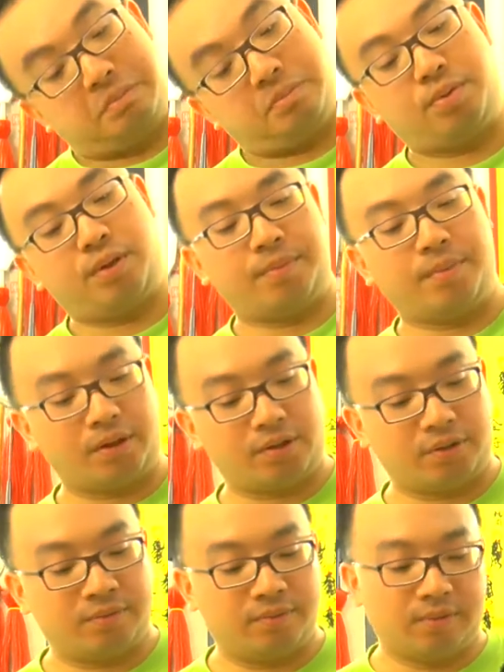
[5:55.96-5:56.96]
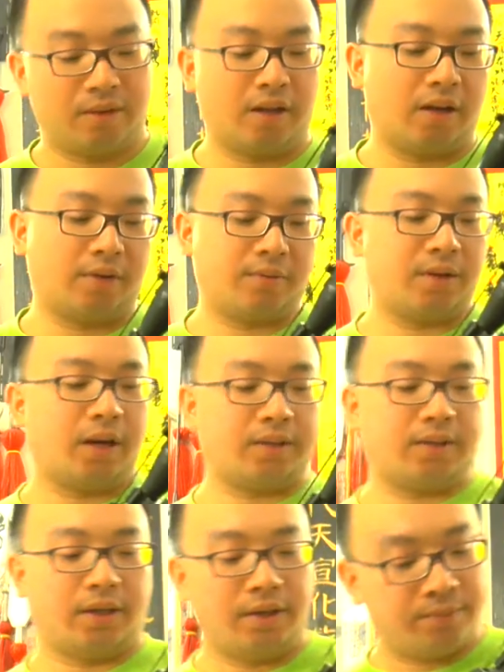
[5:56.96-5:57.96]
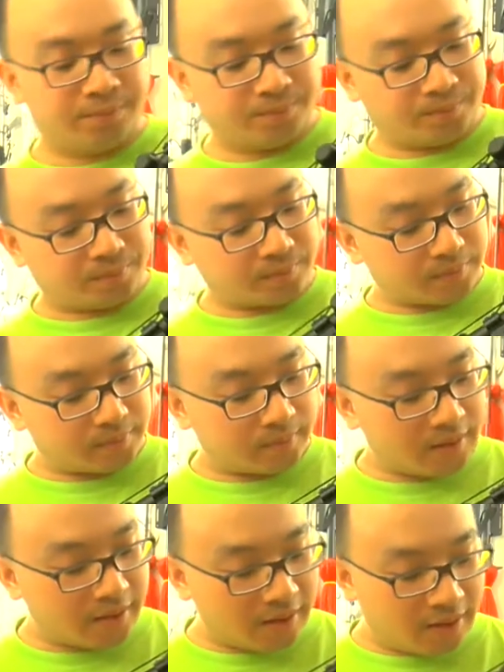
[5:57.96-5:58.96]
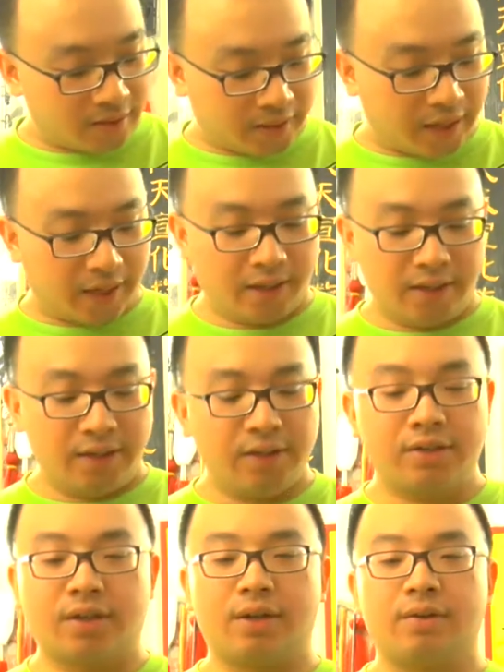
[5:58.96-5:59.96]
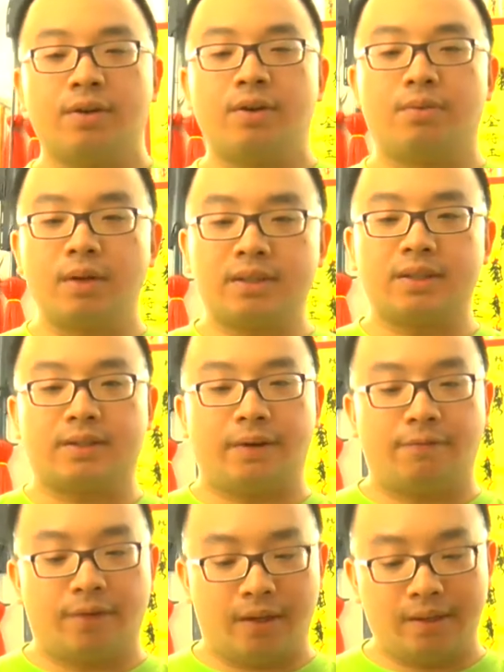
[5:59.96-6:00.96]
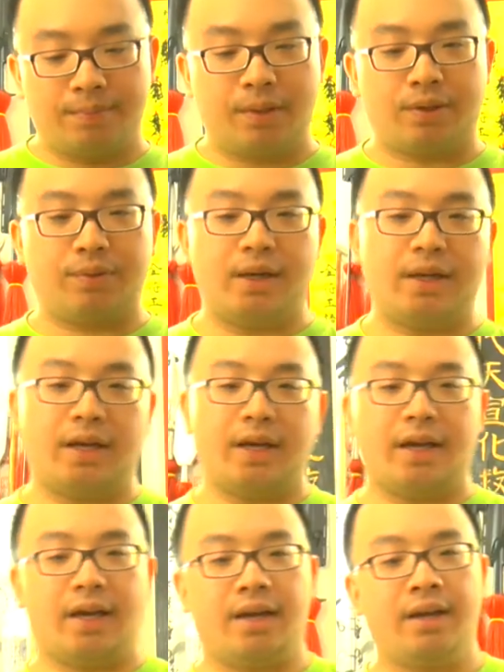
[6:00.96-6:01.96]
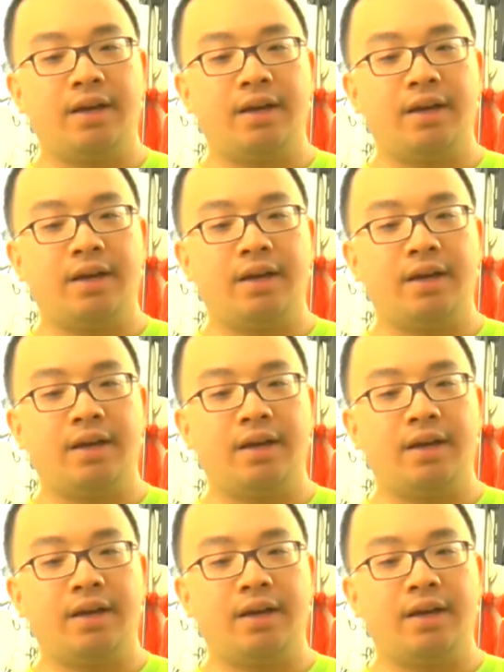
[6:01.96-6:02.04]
pretty much a lot of shots there. Okay, so what's the difference between an